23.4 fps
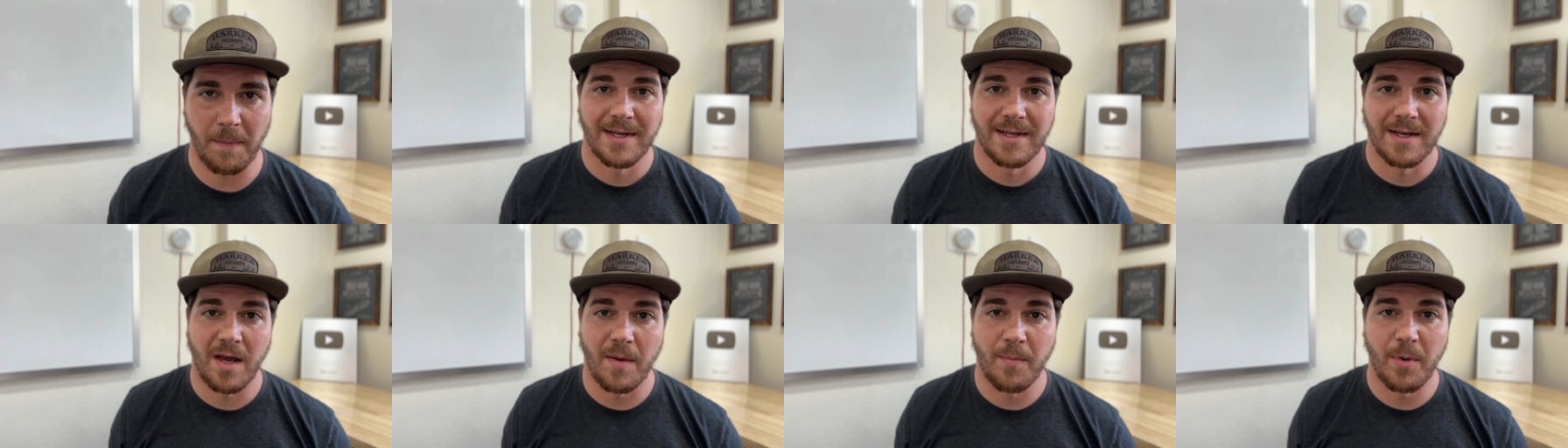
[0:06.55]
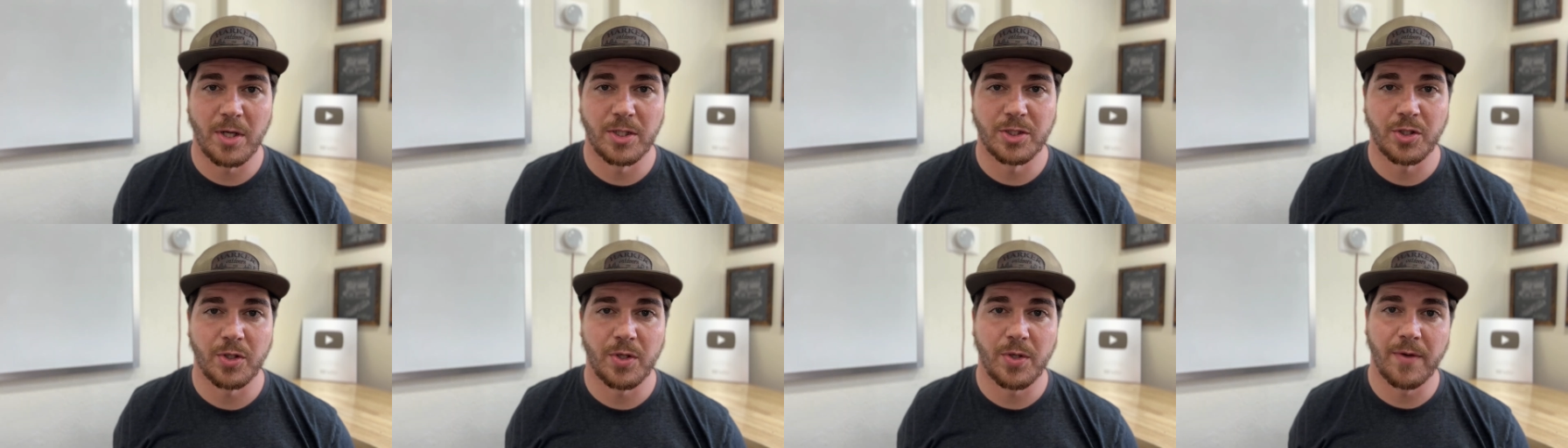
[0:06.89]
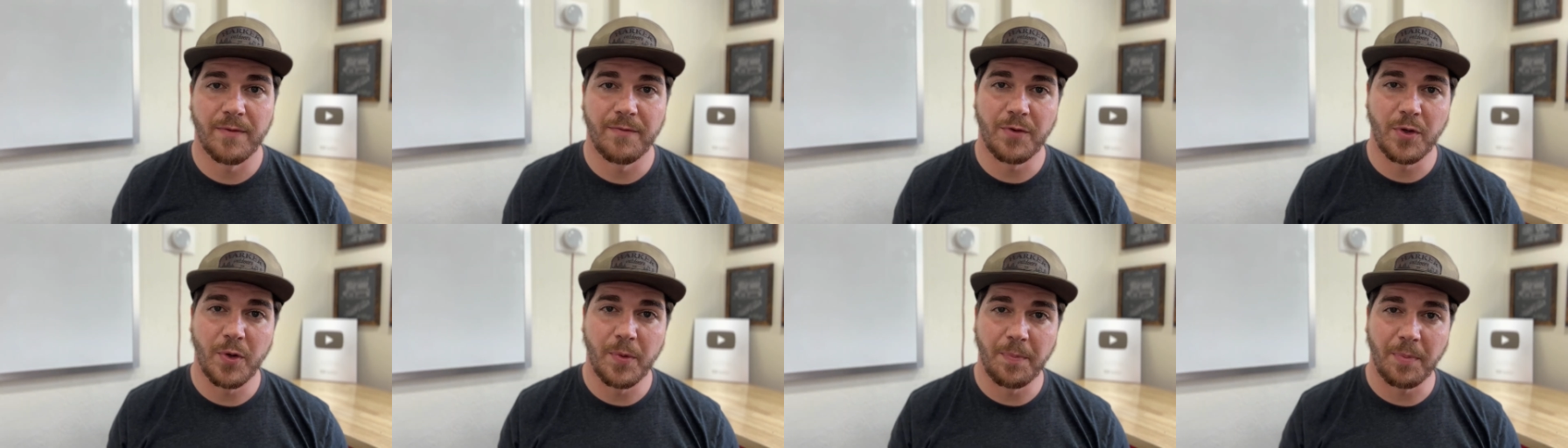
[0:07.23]
Now, I'm gonna show you a
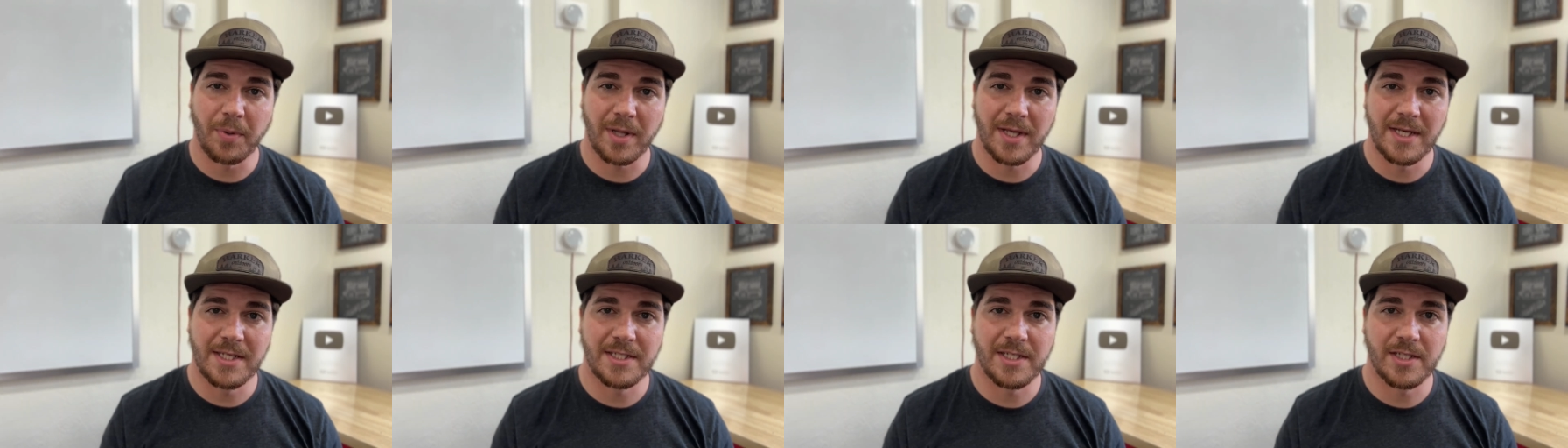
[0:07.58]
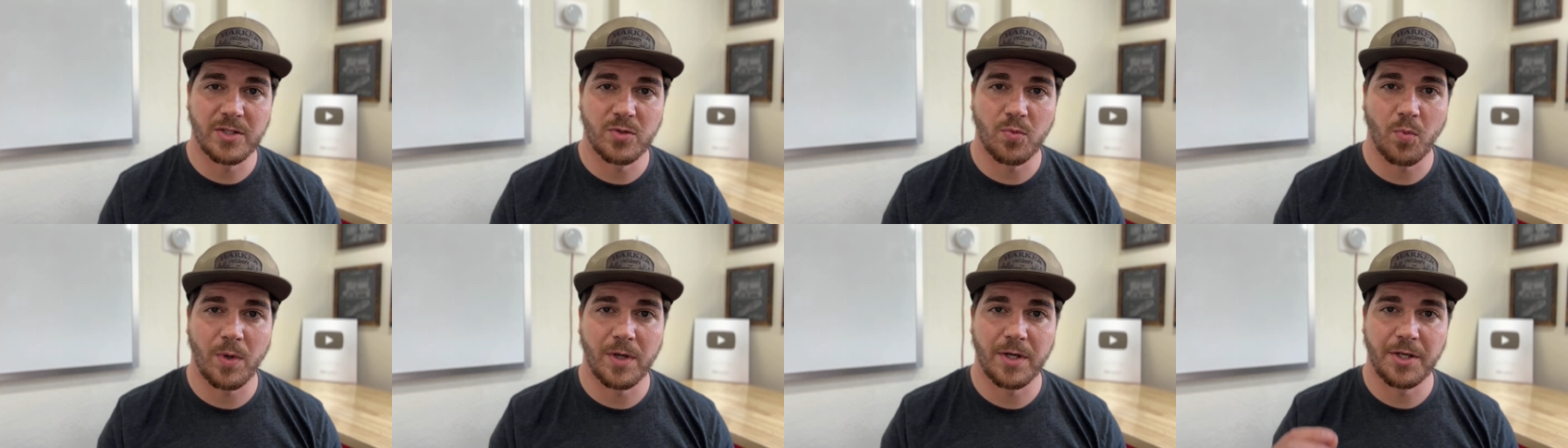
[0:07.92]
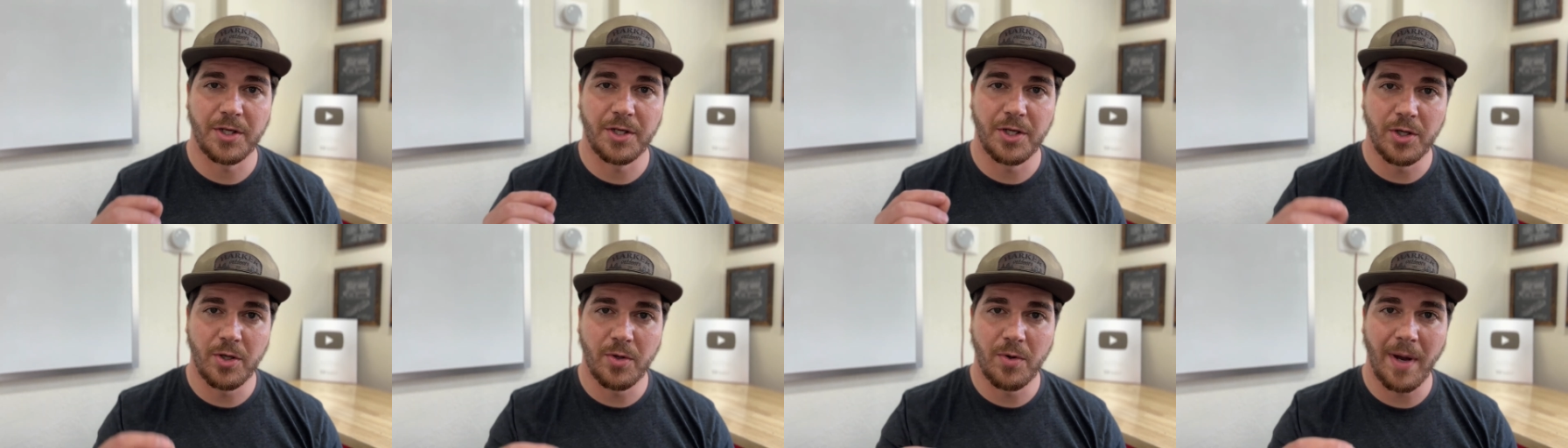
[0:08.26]
few places where
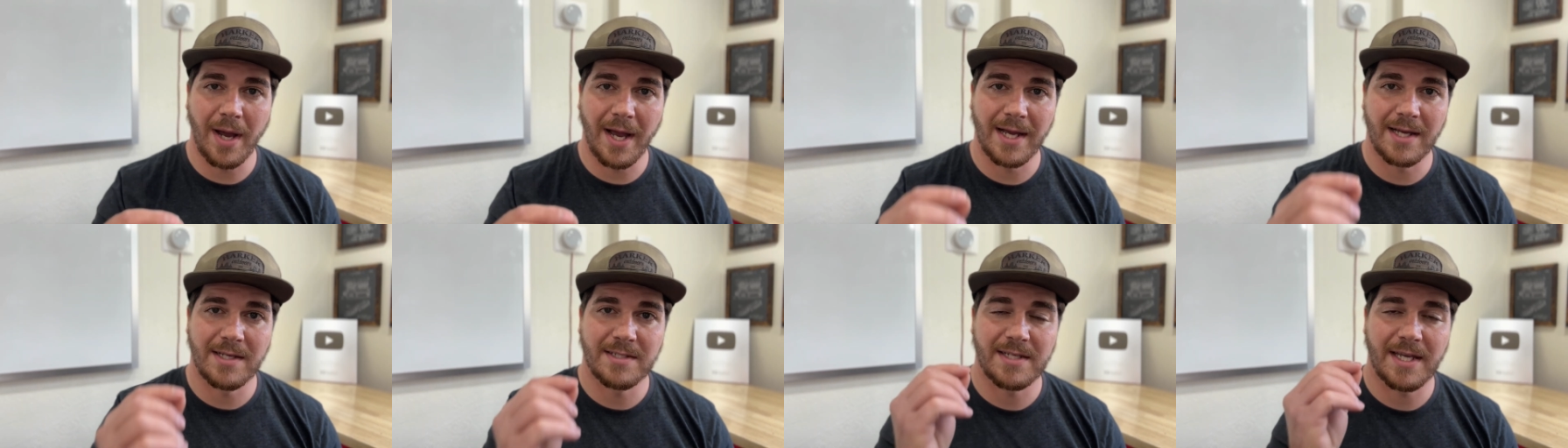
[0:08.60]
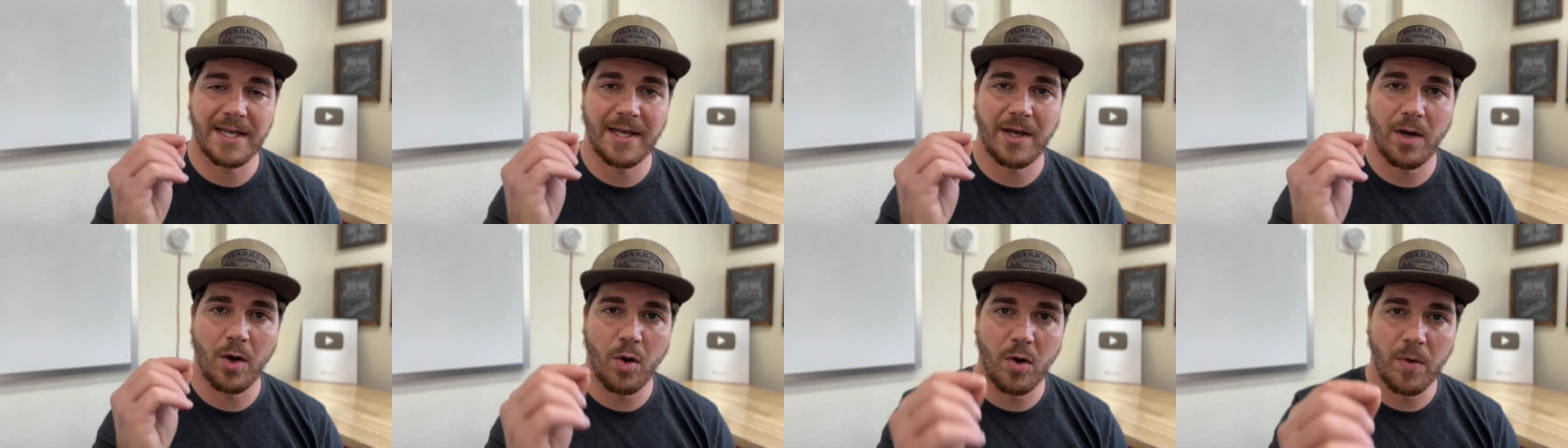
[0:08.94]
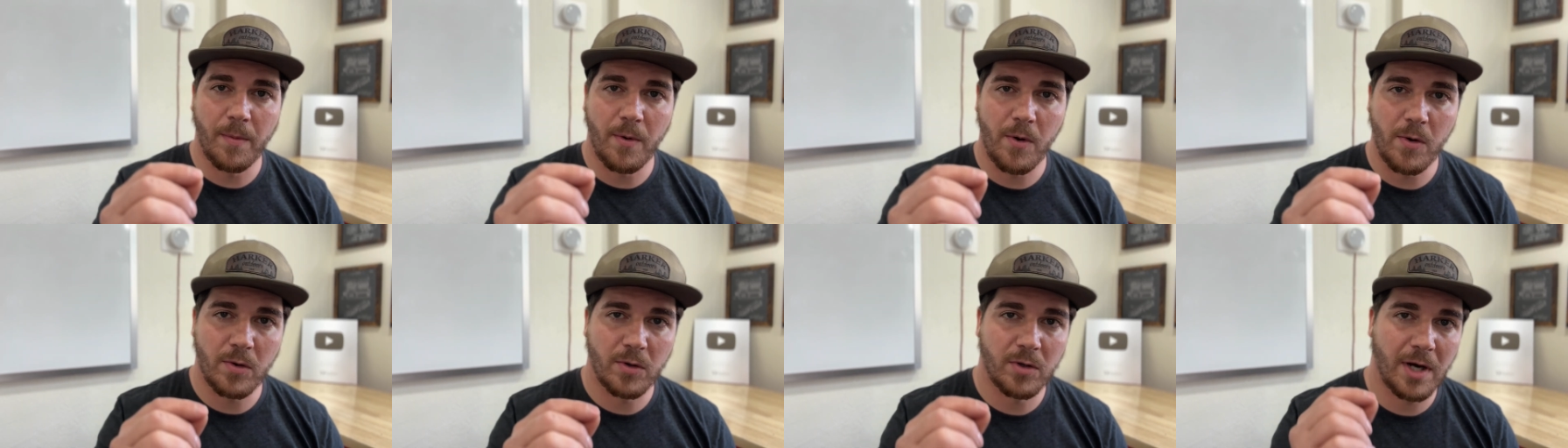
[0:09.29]
you as a
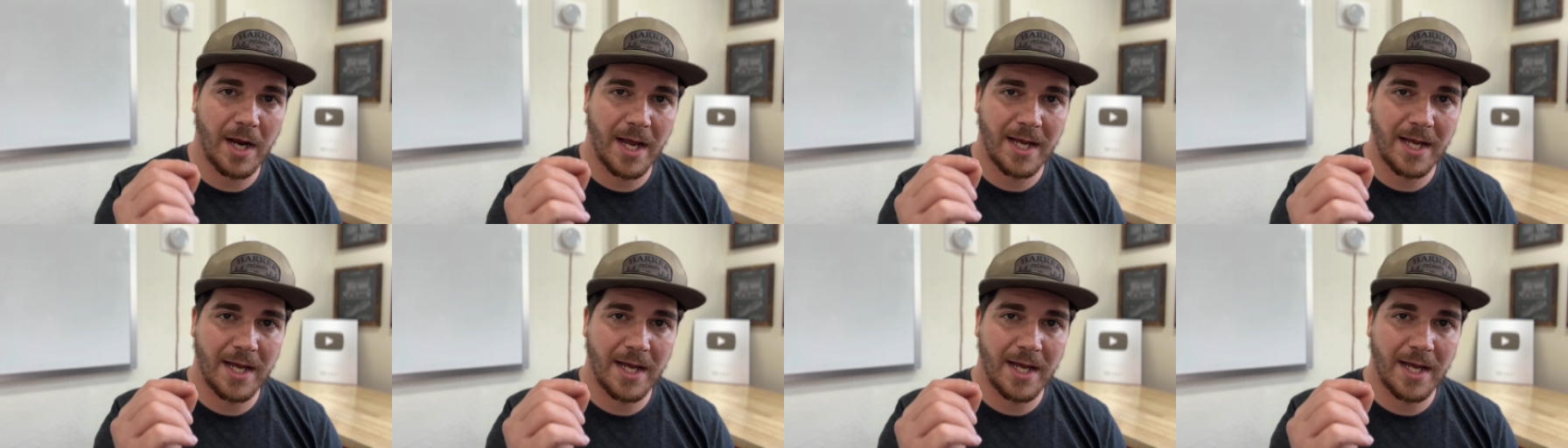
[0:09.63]
homeowner,